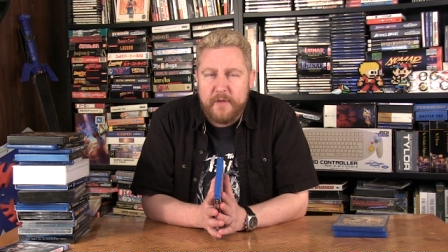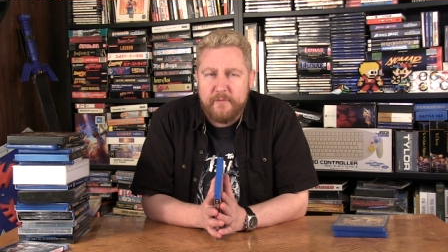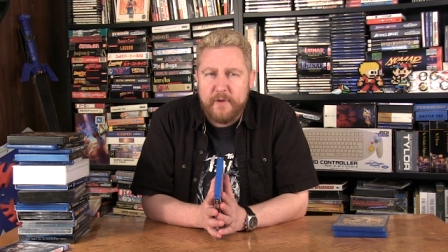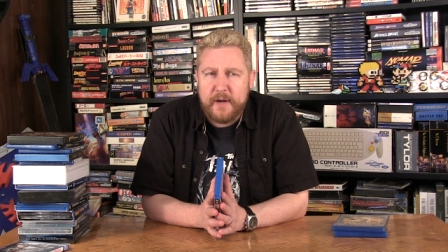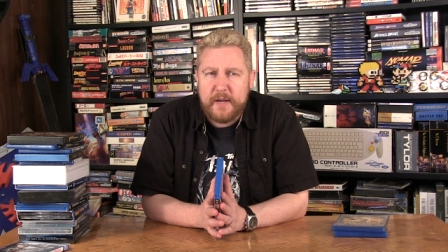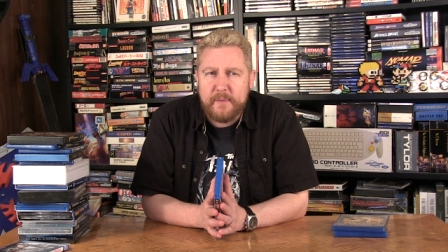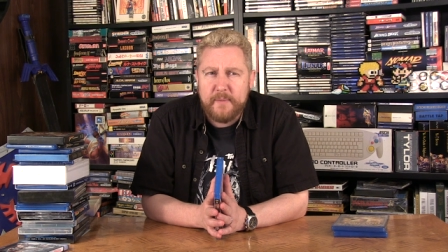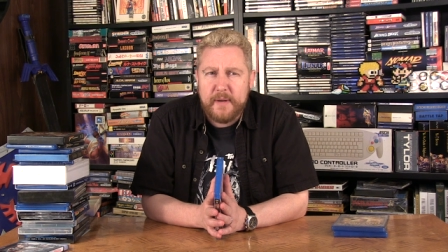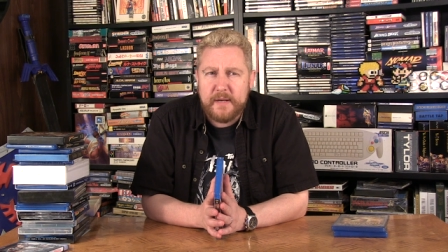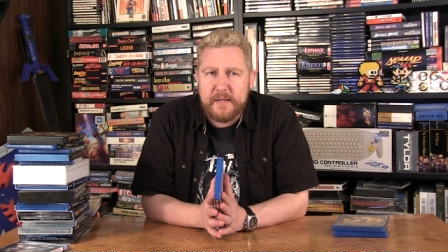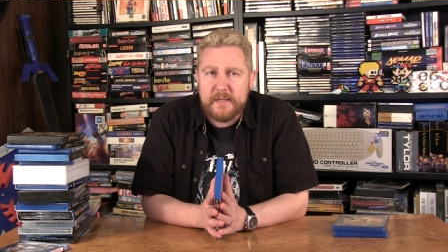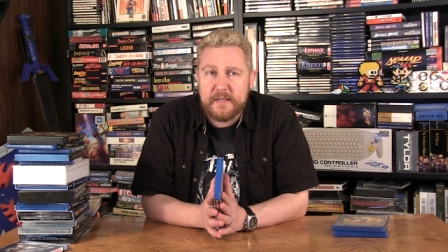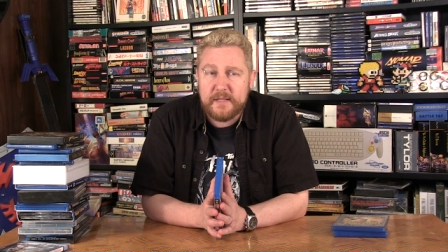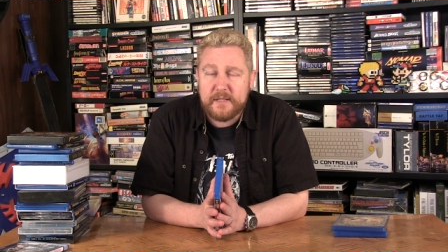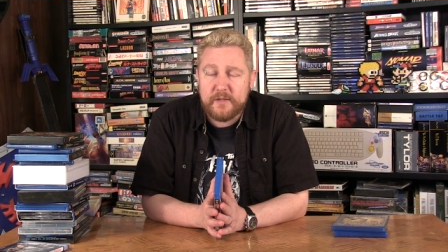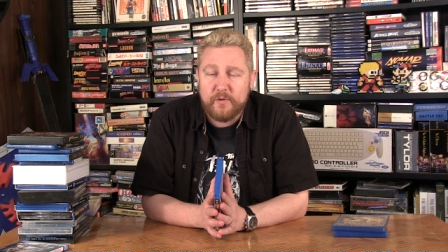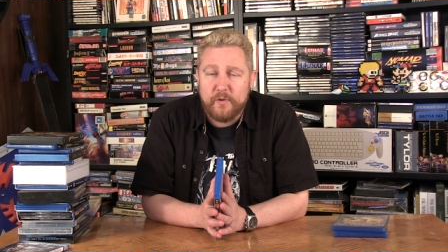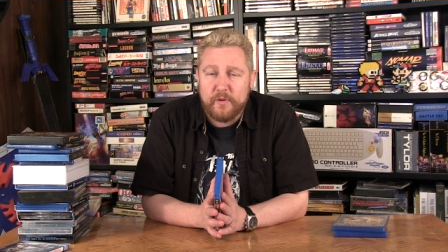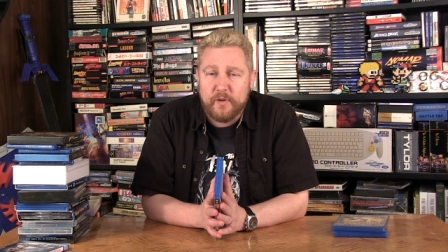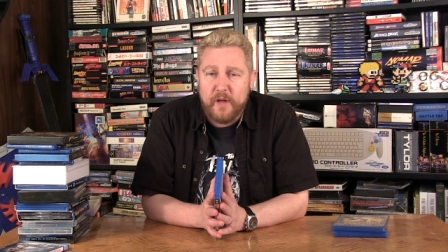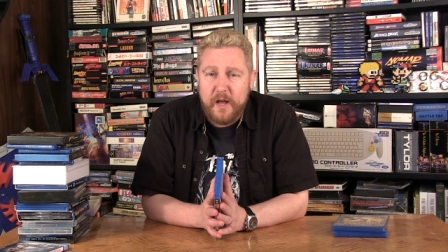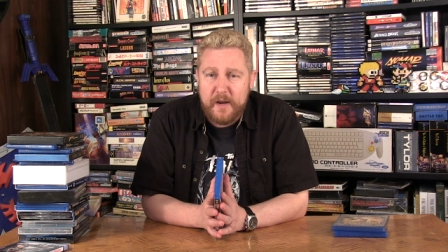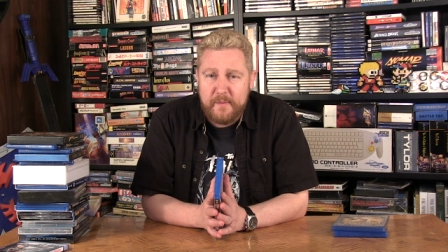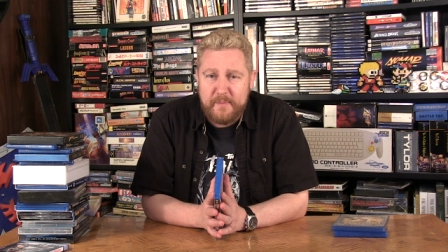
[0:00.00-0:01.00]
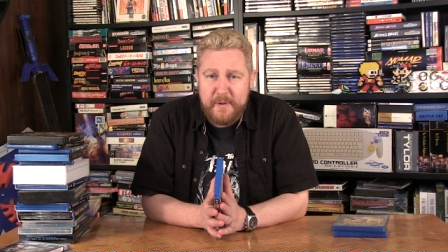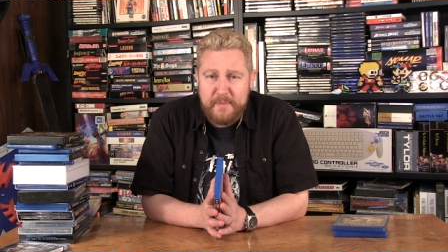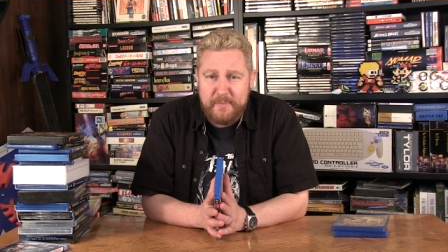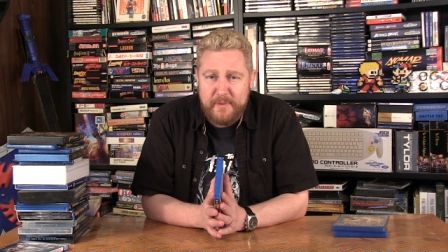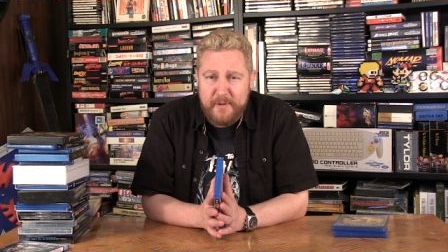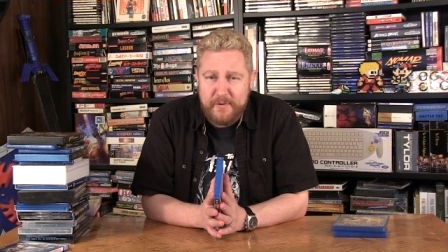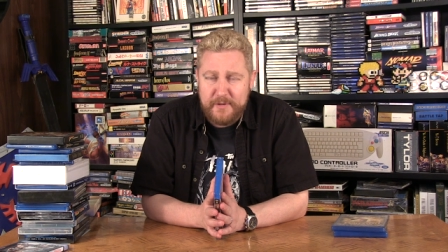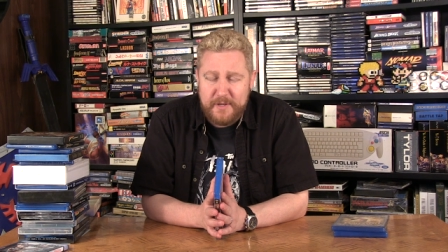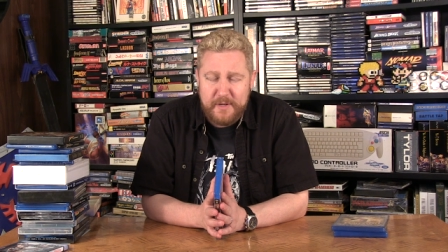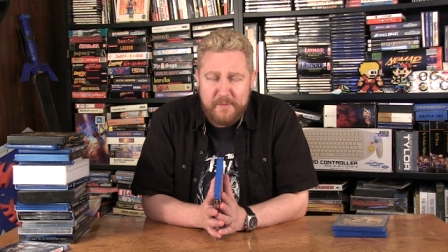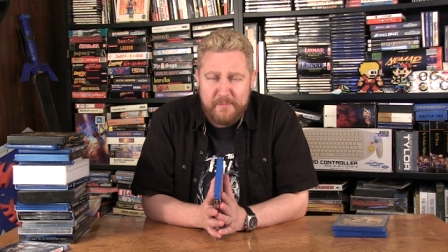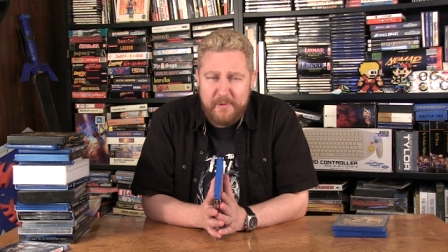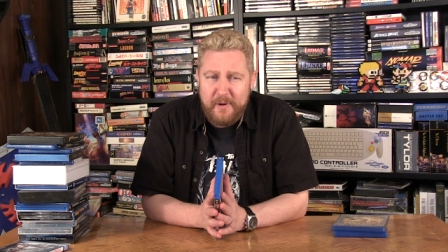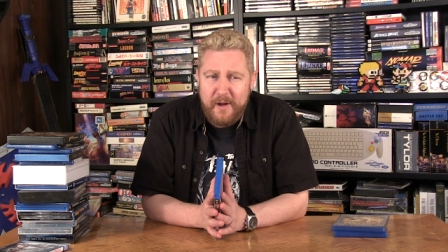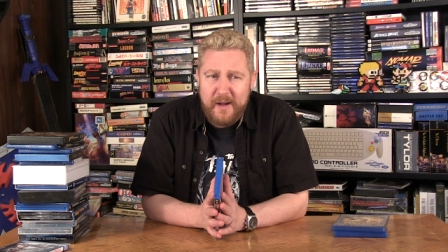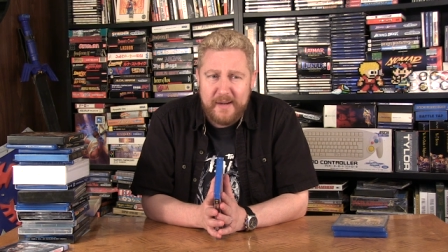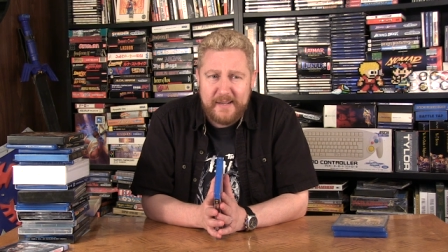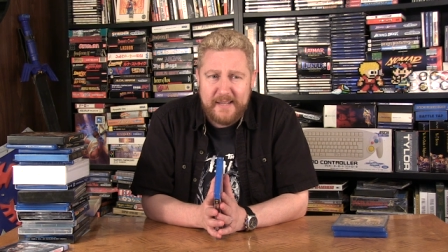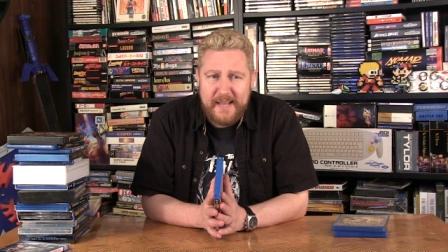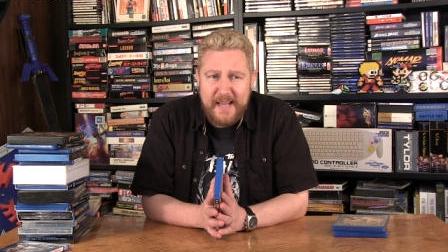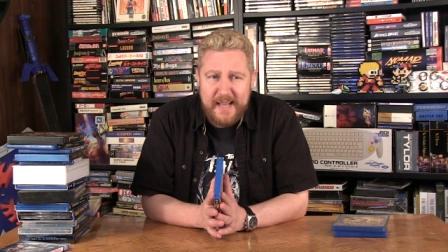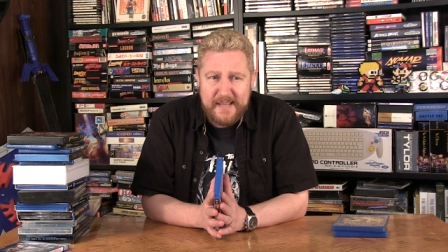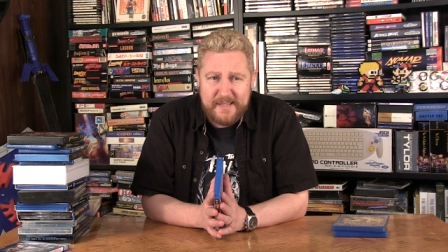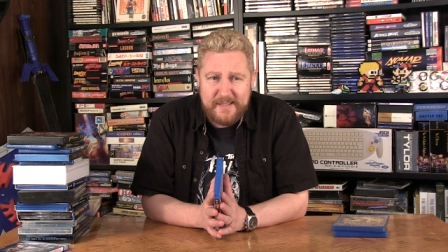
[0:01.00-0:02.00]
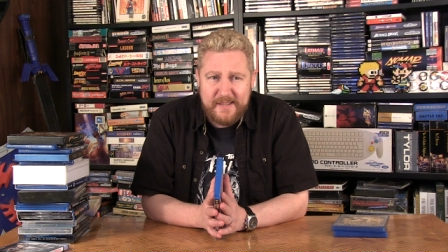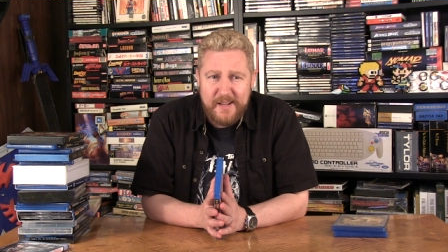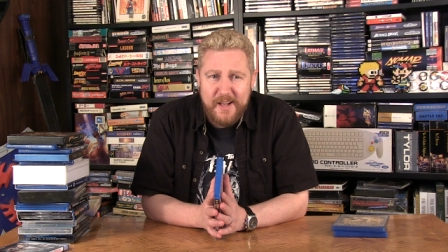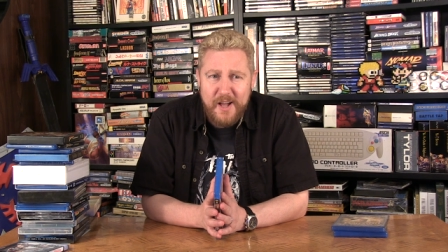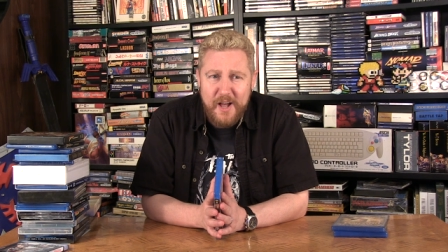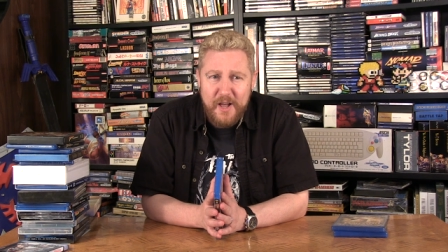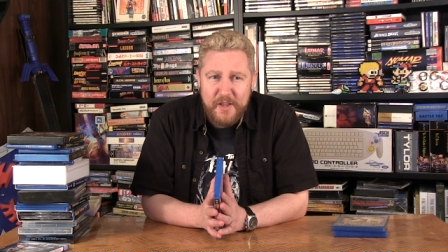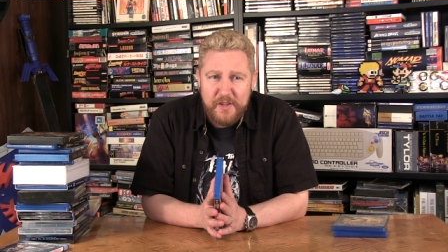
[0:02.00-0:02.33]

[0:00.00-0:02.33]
I've recommended this to a lot of people. I was on a podcast,